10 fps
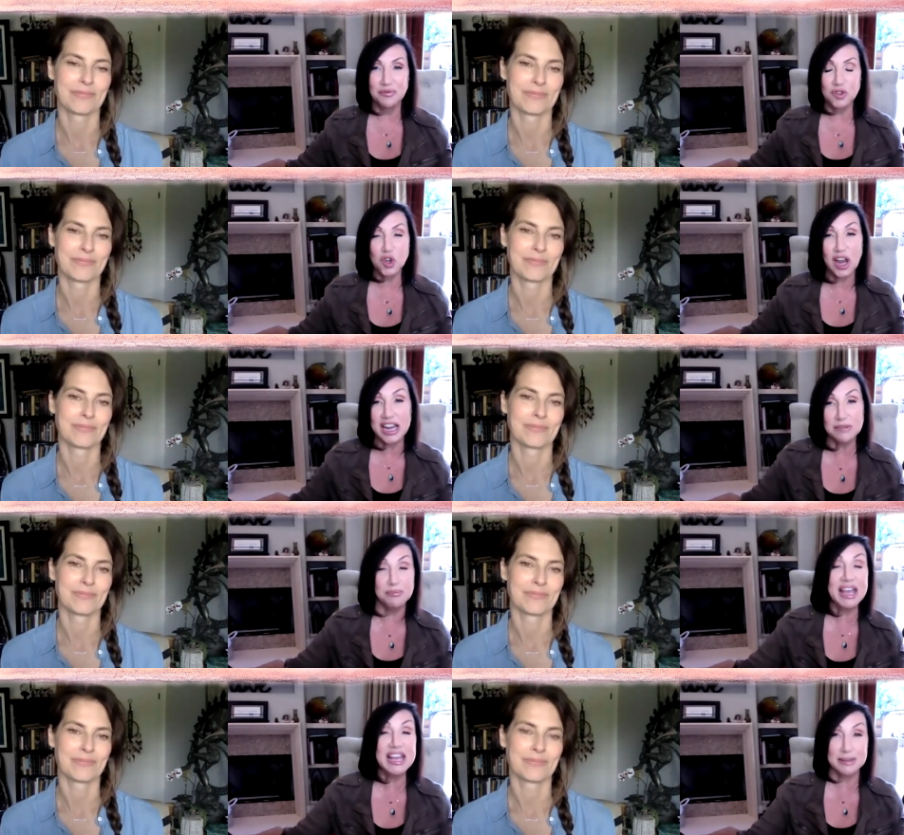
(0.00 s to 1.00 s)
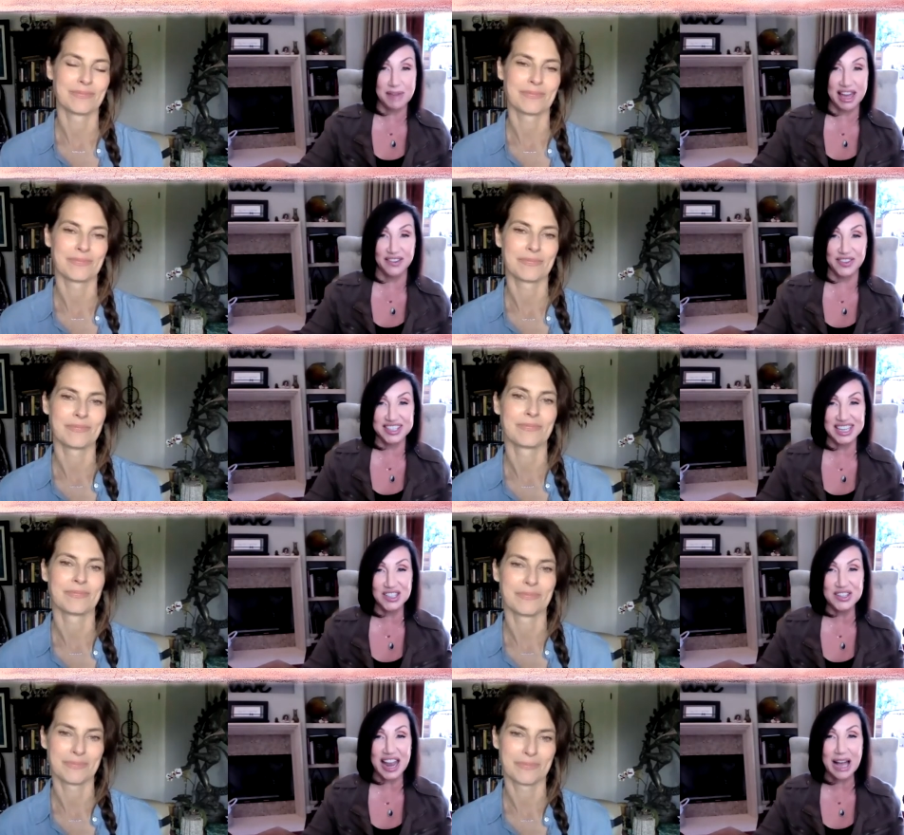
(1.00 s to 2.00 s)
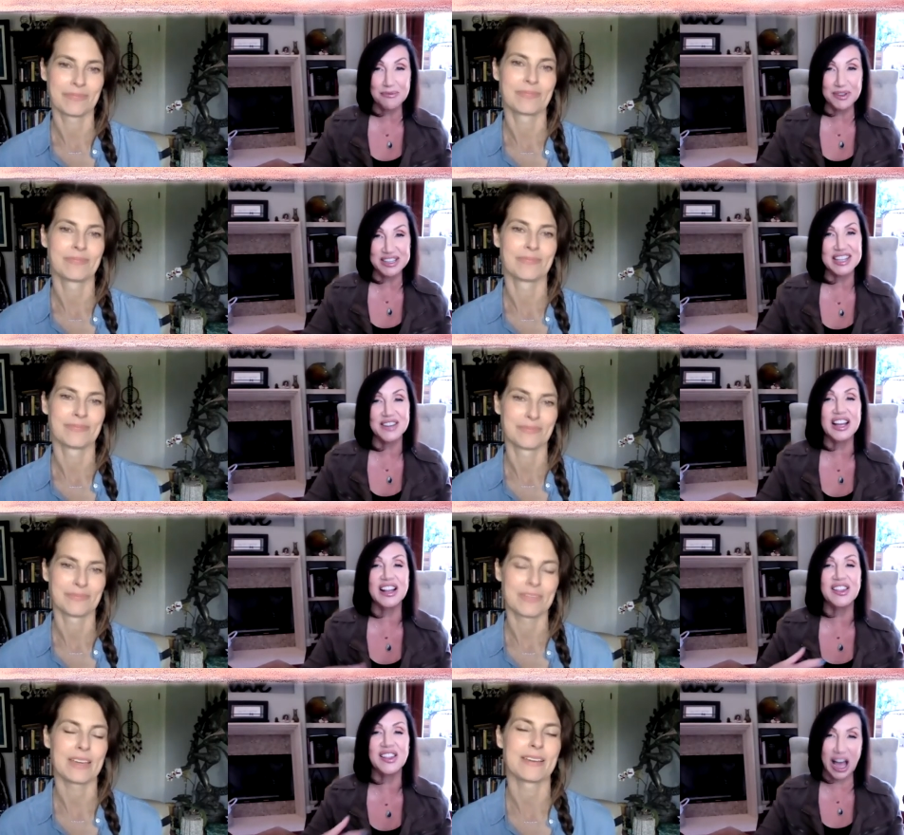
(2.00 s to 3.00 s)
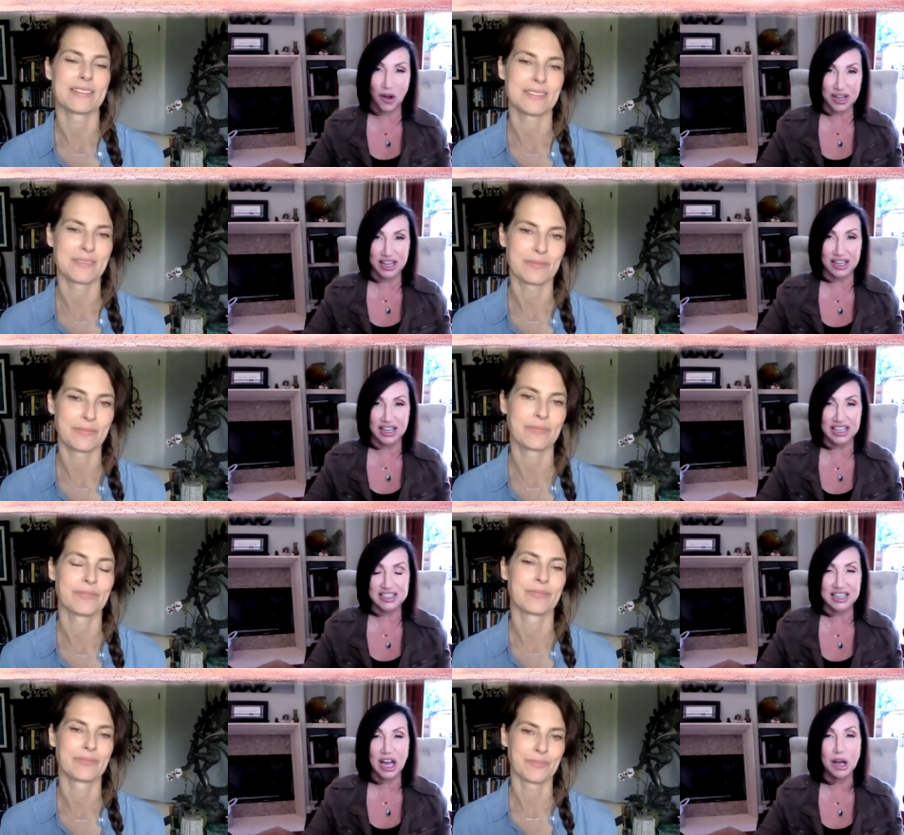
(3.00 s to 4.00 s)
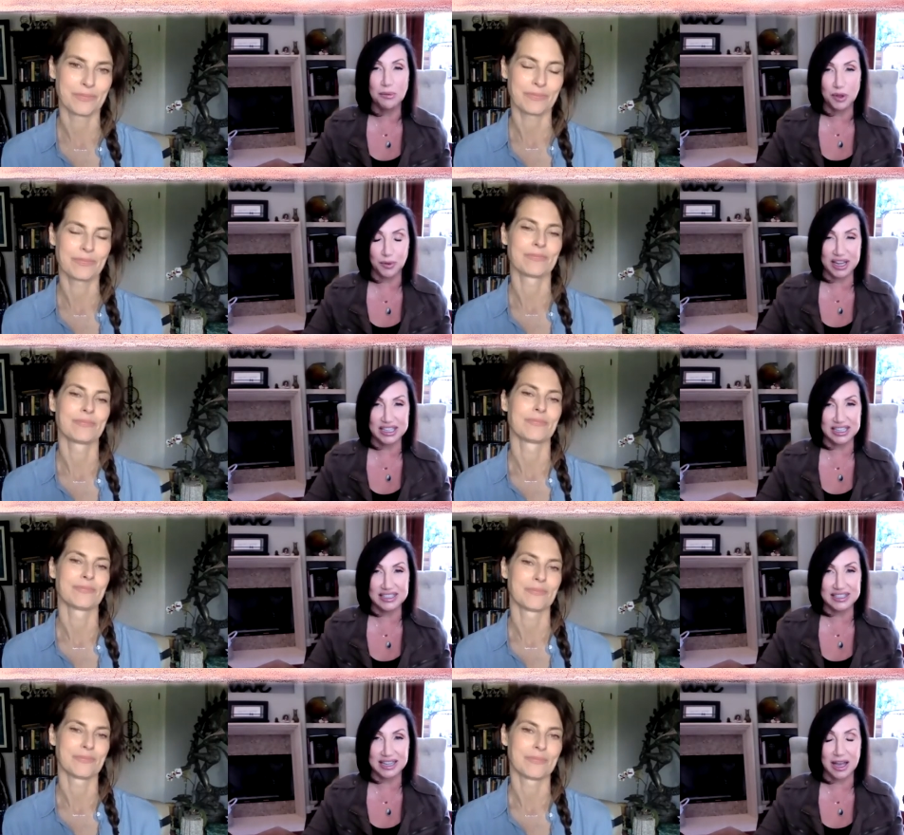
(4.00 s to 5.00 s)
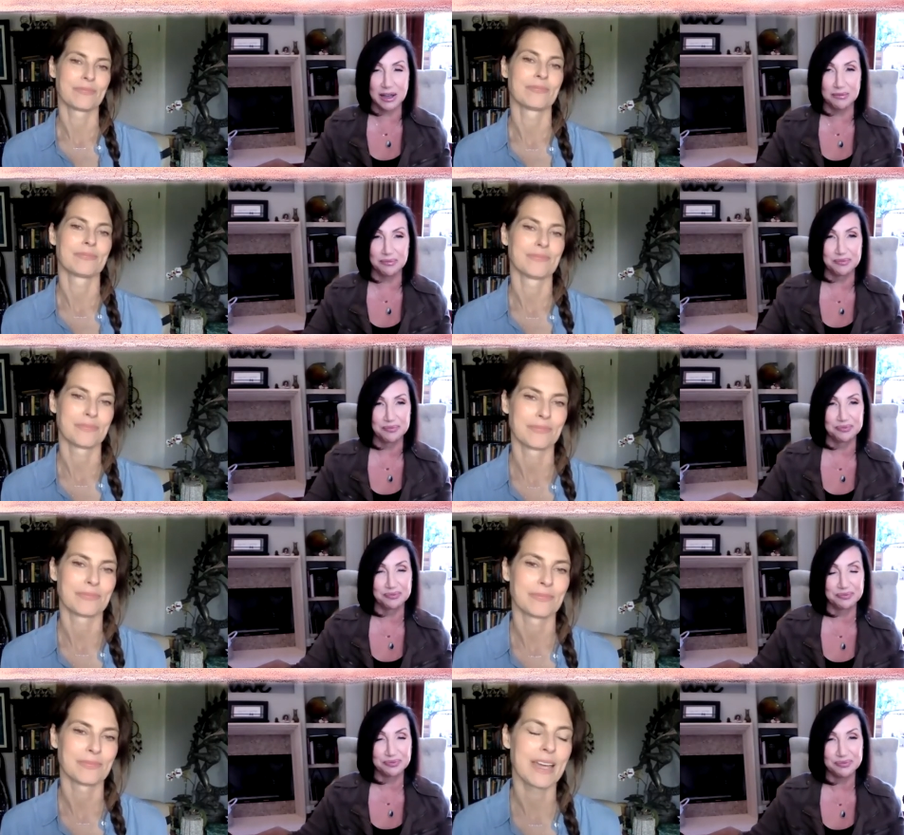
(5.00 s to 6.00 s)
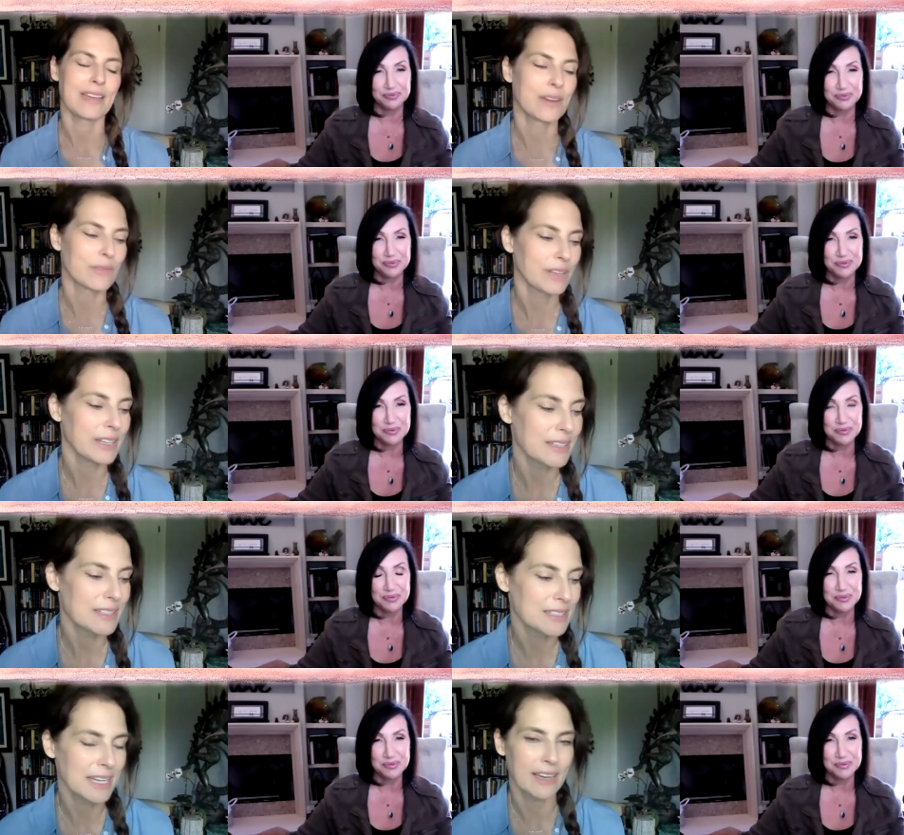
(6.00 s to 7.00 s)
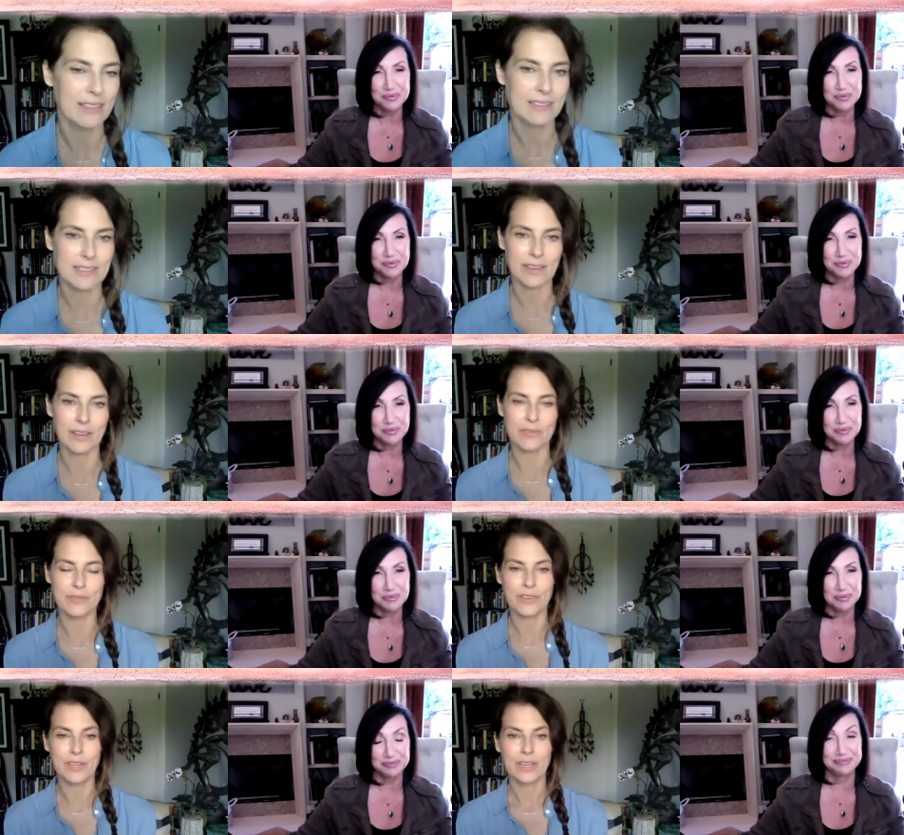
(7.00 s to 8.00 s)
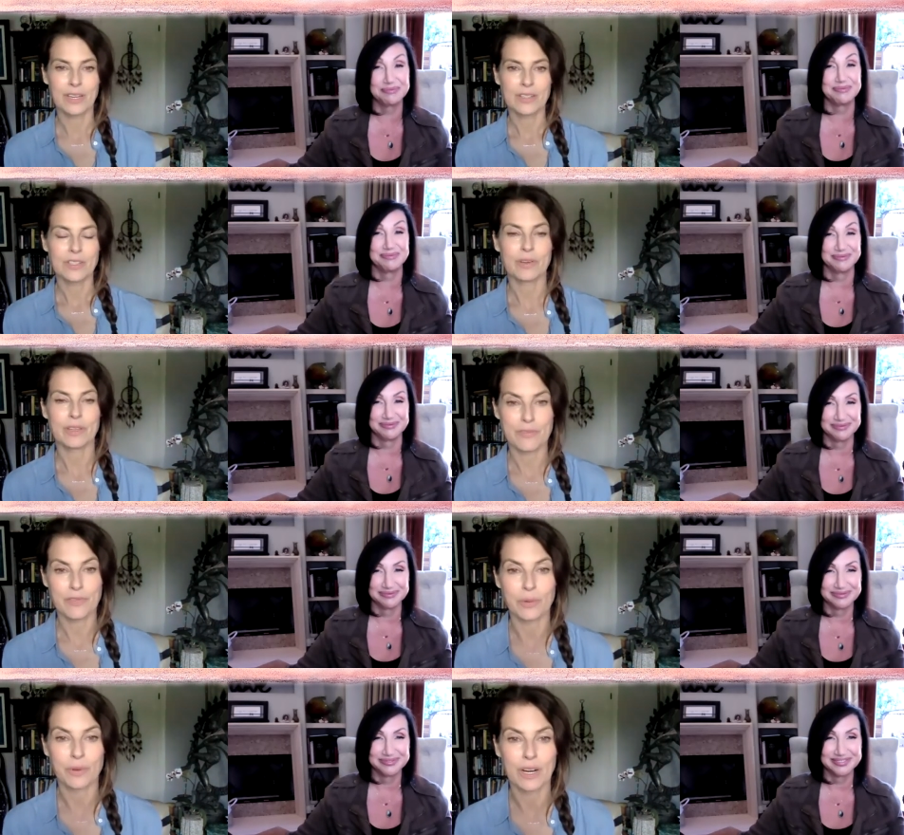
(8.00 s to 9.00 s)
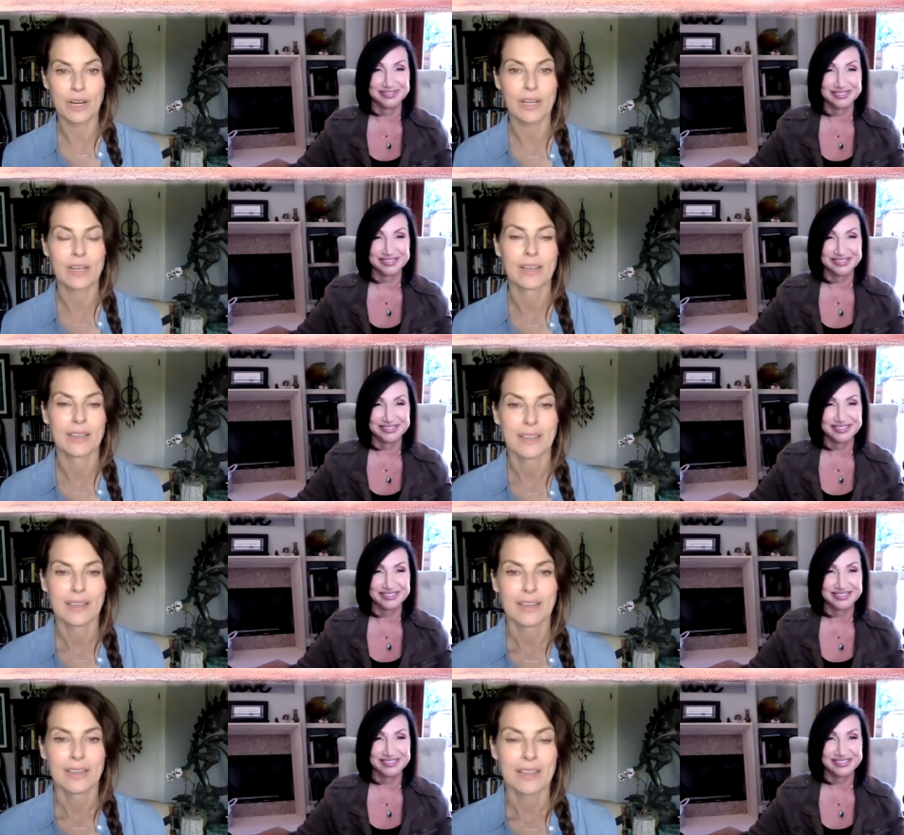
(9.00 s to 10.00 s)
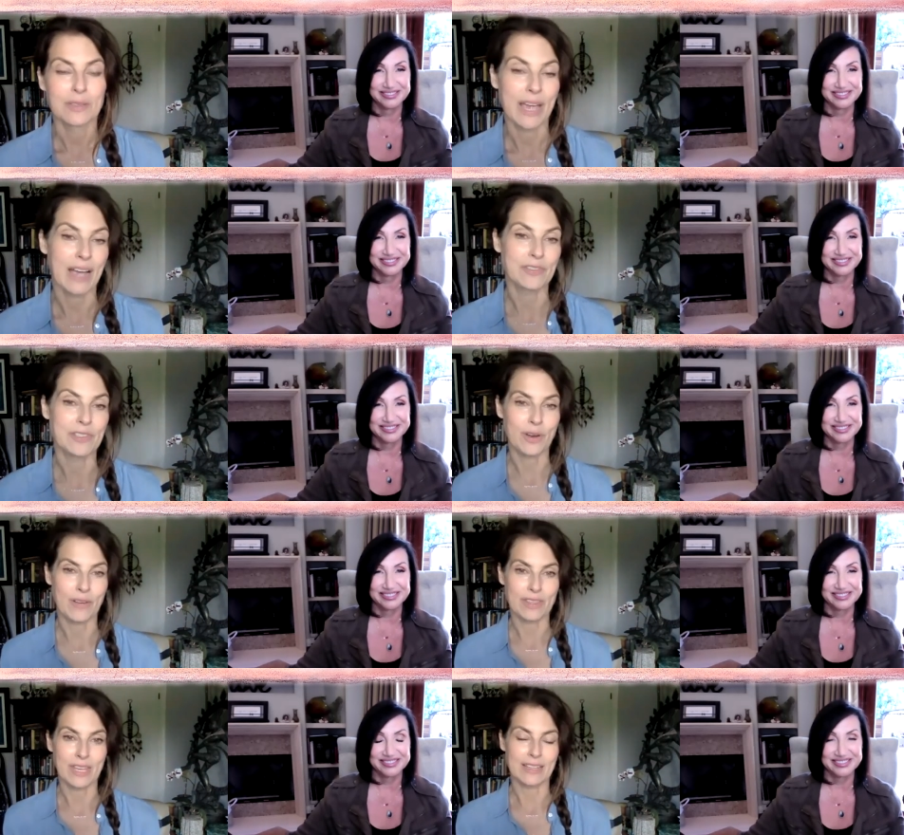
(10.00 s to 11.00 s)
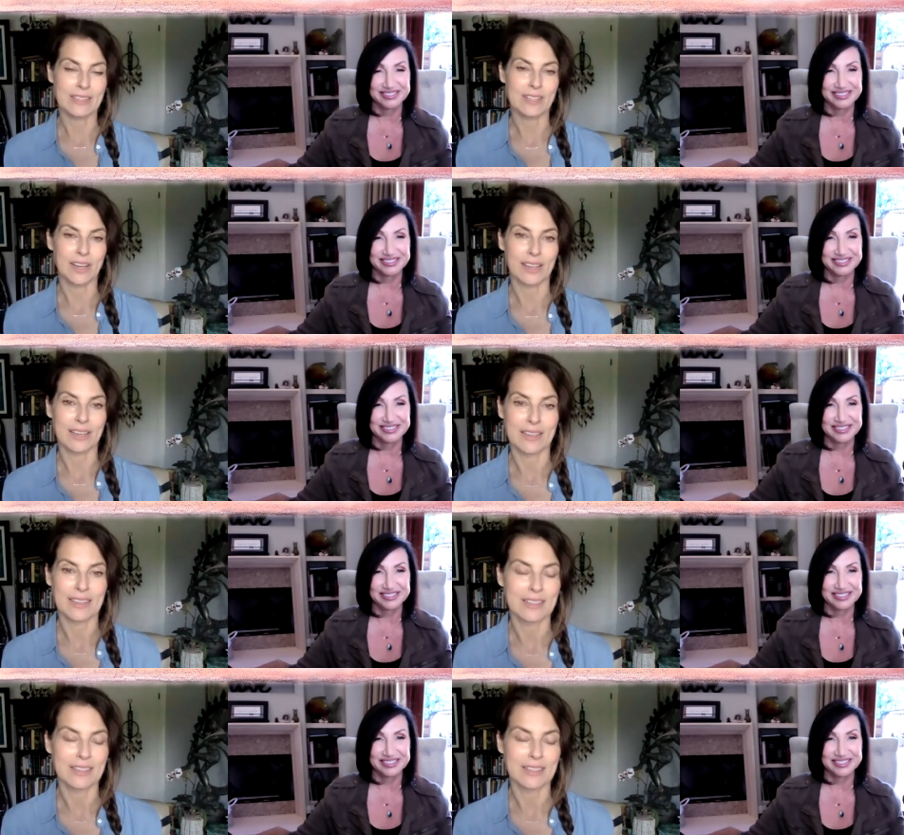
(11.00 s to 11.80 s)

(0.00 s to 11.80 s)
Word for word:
Speaker 1: trying to make the manifestation happen instead of being allowing it to come the way it needs to come.
Speaker 2: Yeah, that really is a dance of doing the footwork because we have to do everything. It's not like I think